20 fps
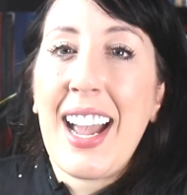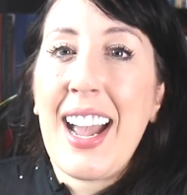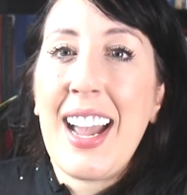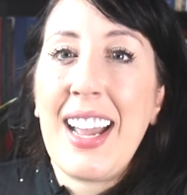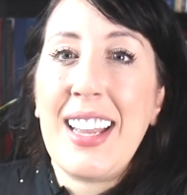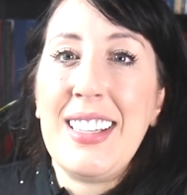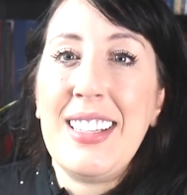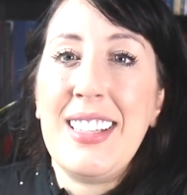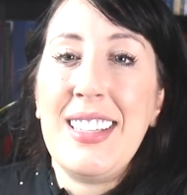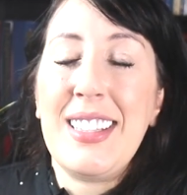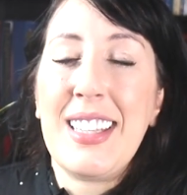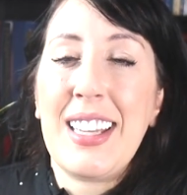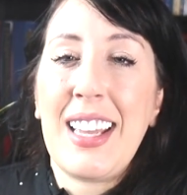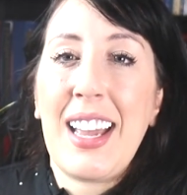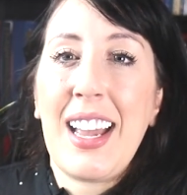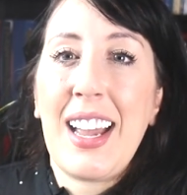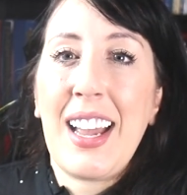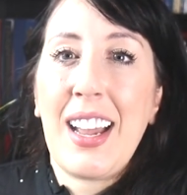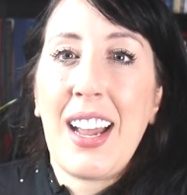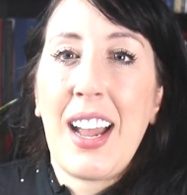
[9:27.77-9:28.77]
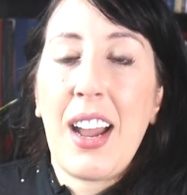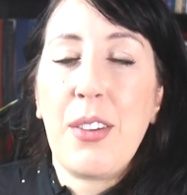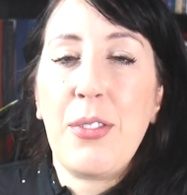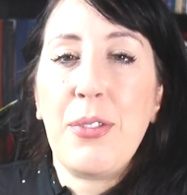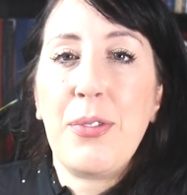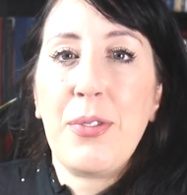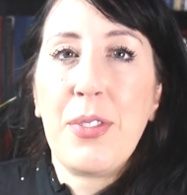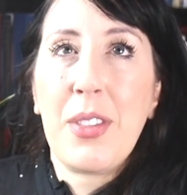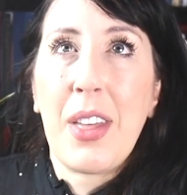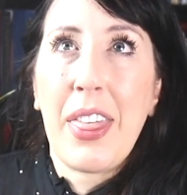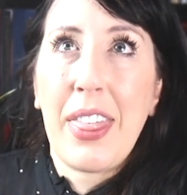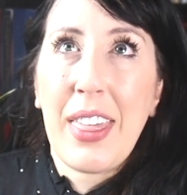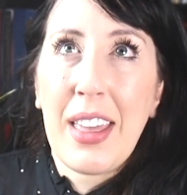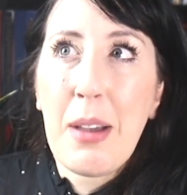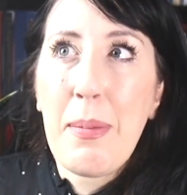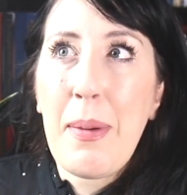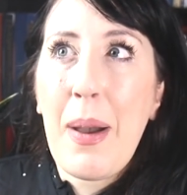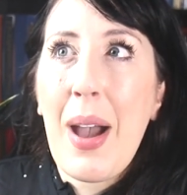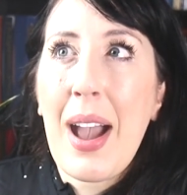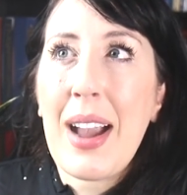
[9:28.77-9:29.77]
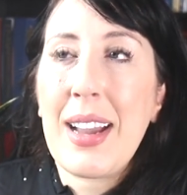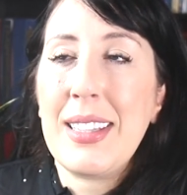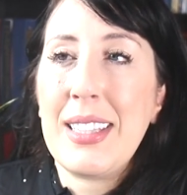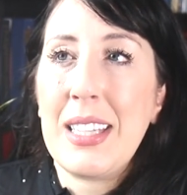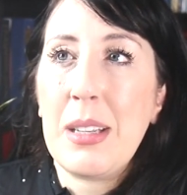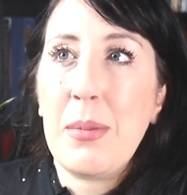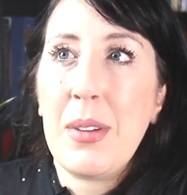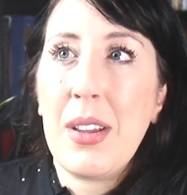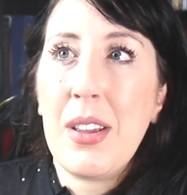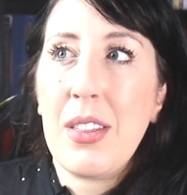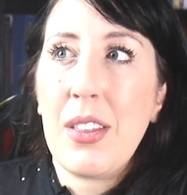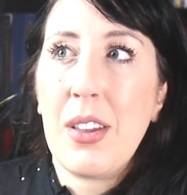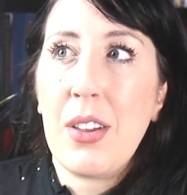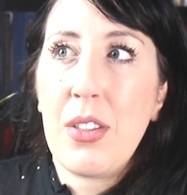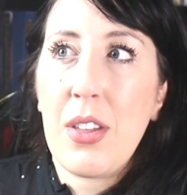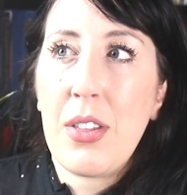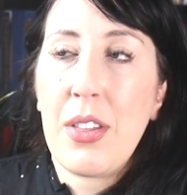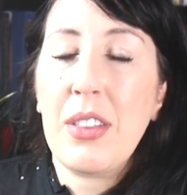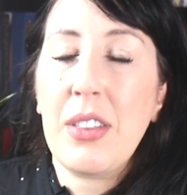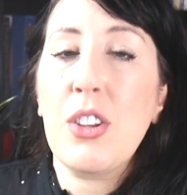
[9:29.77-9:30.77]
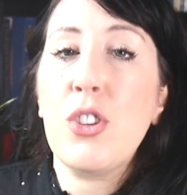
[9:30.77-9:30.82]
And the thing